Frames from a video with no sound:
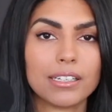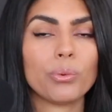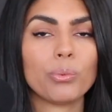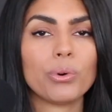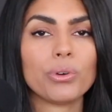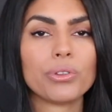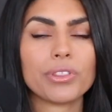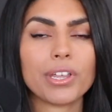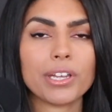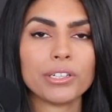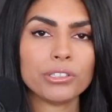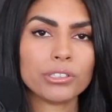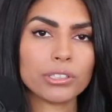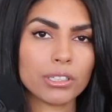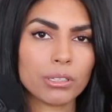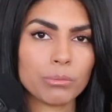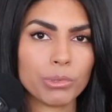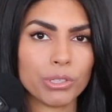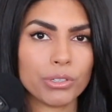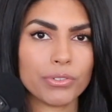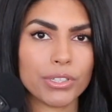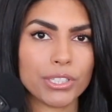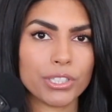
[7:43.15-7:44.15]
Well, then you're going to
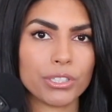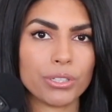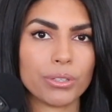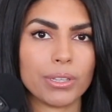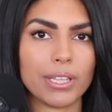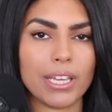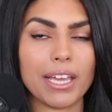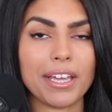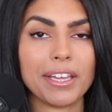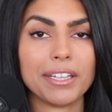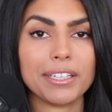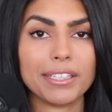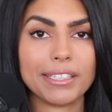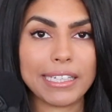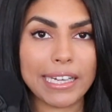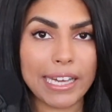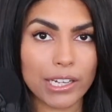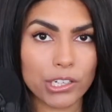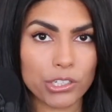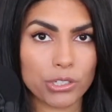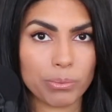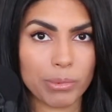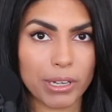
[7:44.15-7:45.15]
move into the
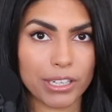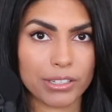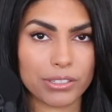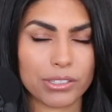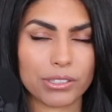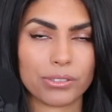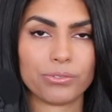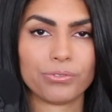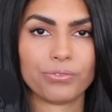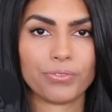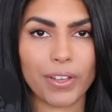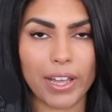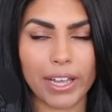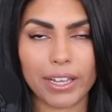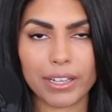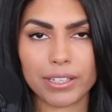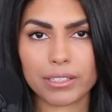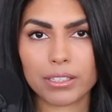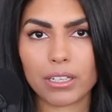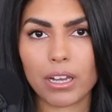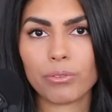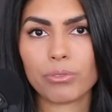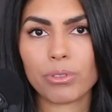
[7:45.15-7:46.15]
engagement
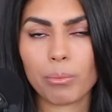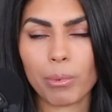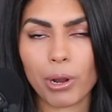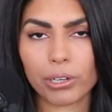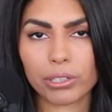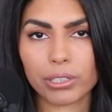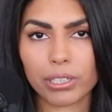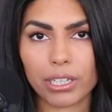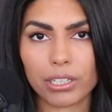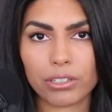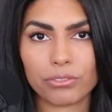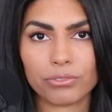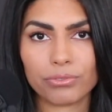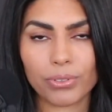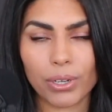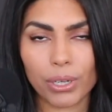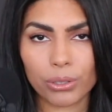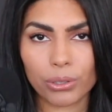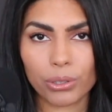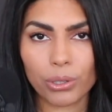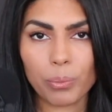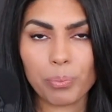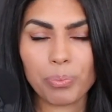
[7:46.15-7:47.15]
phase of the marketing
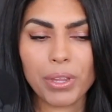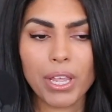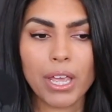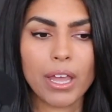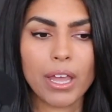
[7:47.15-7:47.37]
funnel.